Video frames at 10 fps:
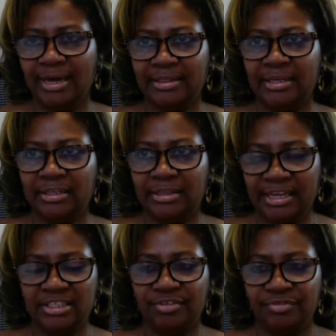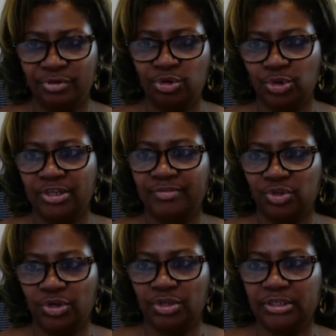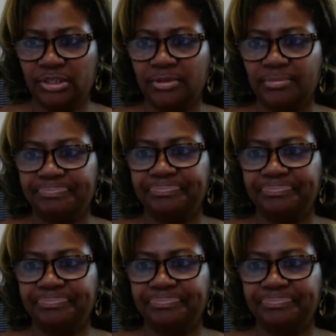I think, that's the future of journalism.